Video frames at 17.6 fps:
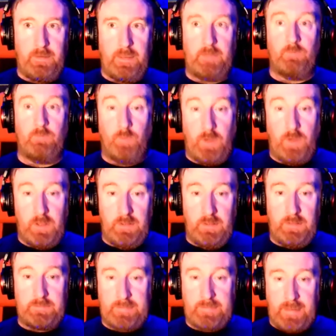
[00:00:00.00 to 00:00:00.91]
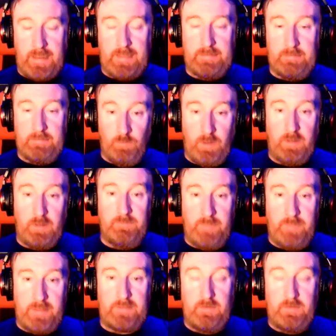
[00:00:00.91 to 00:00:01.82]
it will and can and will
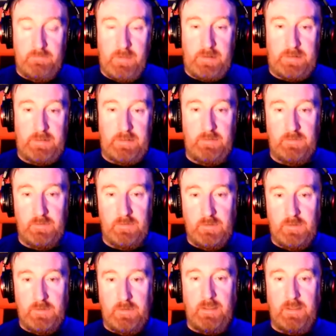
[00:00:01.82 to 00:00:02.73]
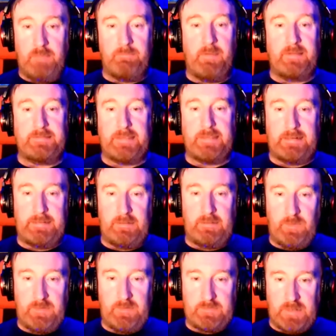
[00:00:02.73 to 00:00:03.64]
make you money. It might take a
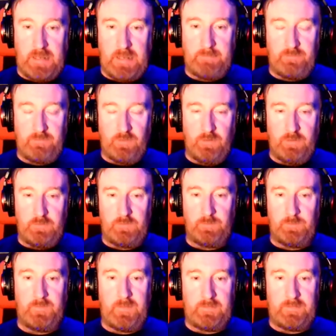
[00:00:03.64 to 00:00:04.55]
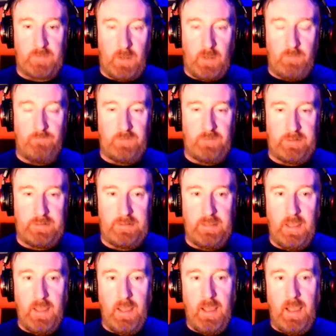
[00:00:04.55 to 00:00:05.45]
little bit of time, of course, but this
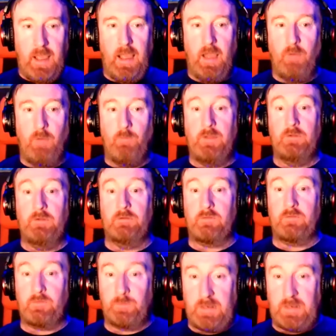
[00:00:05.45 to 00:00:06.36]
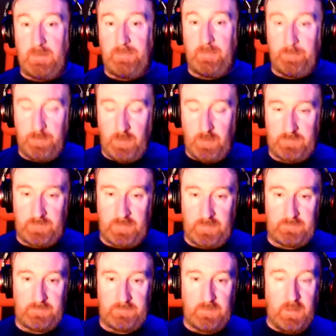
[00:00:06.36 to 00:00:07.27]
hopefully will speed up the
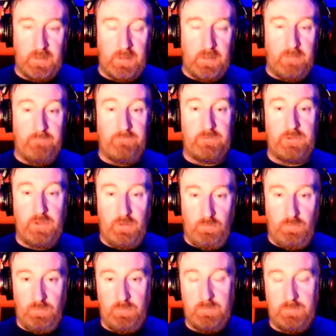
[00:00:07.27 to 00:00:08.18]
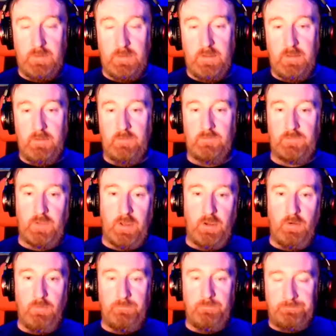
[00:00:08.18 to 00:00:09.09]
process for you.
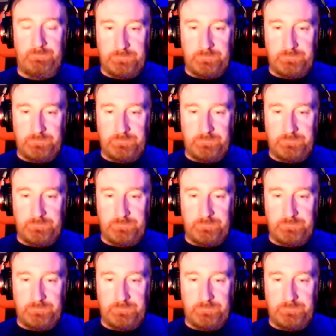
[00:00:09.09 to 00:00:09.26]
So